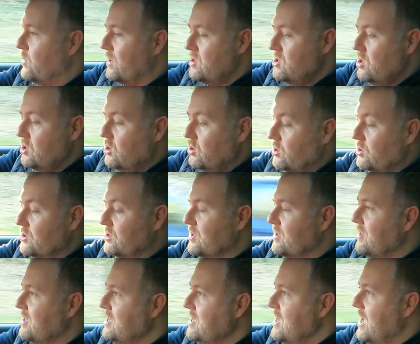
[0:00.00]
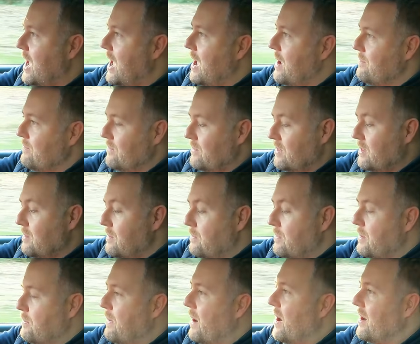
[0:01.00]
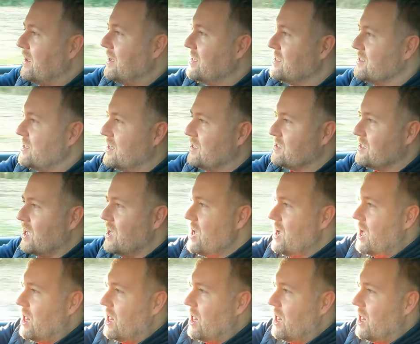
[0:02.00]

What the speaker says: when you use the park assist,